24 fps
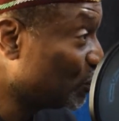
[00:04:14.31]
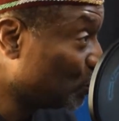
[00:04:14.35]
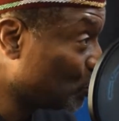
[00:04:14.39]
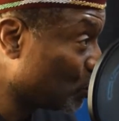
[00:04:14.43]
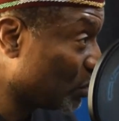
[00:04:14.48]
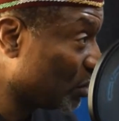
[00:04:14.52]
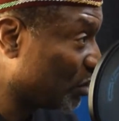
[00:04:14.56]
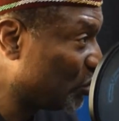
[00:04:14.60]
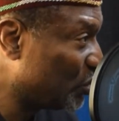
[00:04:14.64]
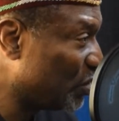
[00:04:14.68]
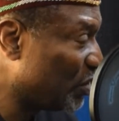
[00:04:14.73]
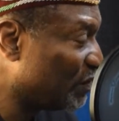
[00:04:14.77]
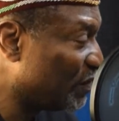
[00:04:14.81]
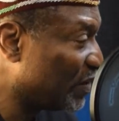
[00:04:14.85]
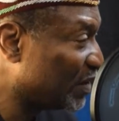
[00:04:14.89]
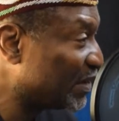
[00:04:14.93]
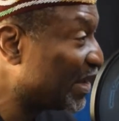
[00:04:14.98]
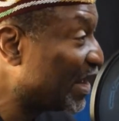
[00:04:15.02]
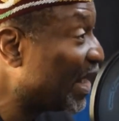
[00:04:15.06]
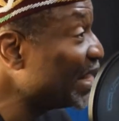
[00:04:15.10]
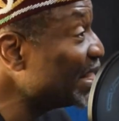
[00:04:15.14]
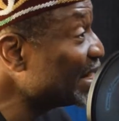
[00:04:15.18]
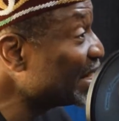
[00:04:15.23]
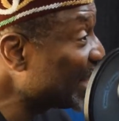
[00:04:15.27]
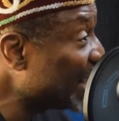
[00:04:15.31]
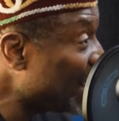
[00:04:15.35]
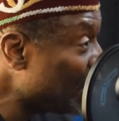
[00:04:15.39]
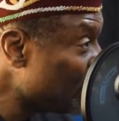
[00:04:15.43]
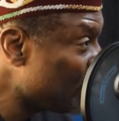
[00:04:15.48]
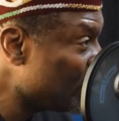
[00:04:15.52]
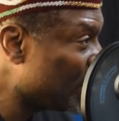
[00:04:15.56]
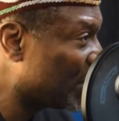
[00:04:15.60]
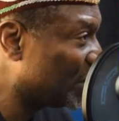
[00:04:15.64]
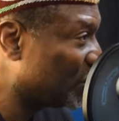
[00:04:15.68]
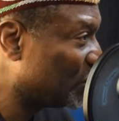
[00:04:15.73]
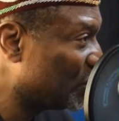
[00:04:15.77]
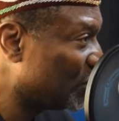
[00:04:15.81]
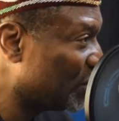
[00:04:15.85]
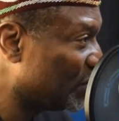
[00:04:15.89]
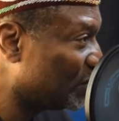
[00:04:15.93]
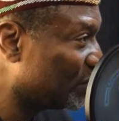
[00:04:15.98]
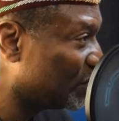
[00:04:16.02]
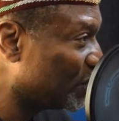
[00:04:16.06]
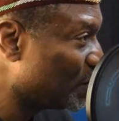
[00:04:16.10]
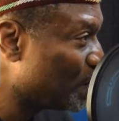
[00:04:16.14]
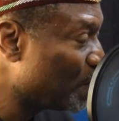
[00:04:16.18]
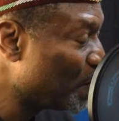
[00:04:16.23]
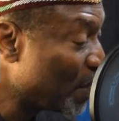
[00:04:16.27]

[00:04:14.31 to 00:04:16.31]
to achieve it. And it can be achieved.